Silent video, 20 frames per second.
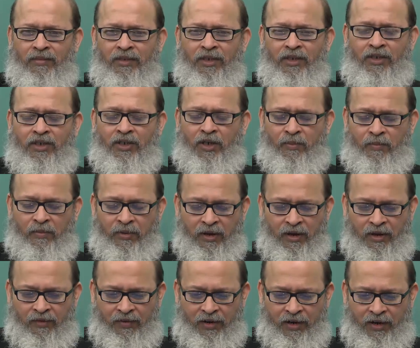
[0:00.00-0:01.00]
disturbed
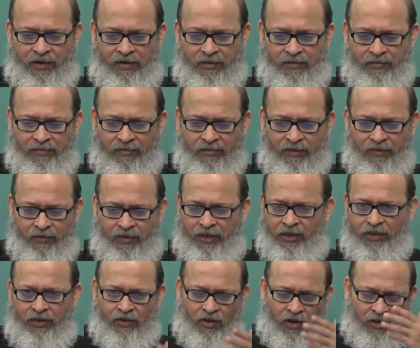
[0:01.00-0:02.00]
behavior,
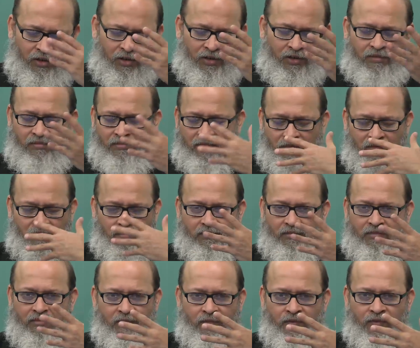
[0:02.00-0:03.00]
which is not
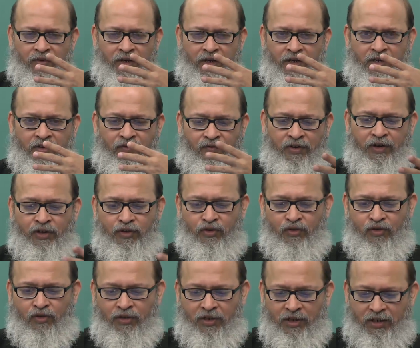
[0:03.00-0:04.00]
very difficult
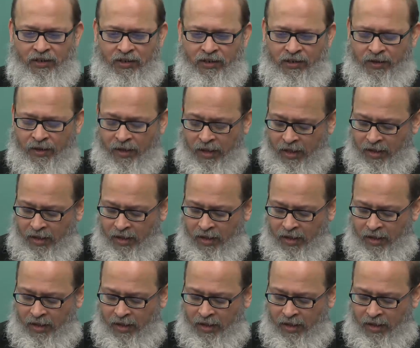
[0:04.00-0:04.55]
to notice.